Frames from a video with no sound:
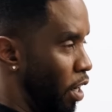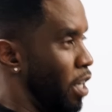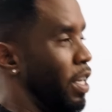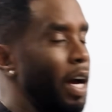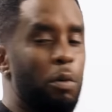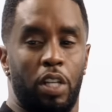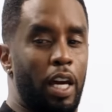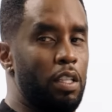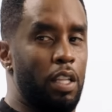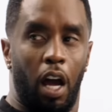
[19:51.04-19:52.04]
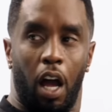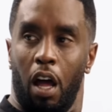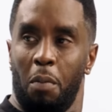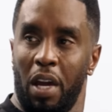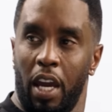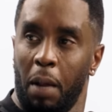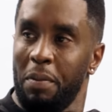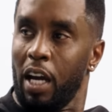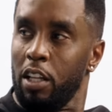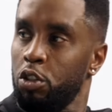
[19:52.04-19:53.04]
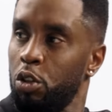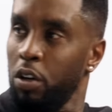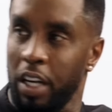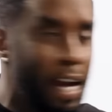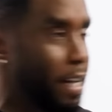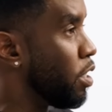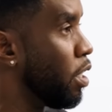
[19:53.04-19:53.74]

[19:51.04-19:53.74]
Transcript: conviction. Diddy faces decades in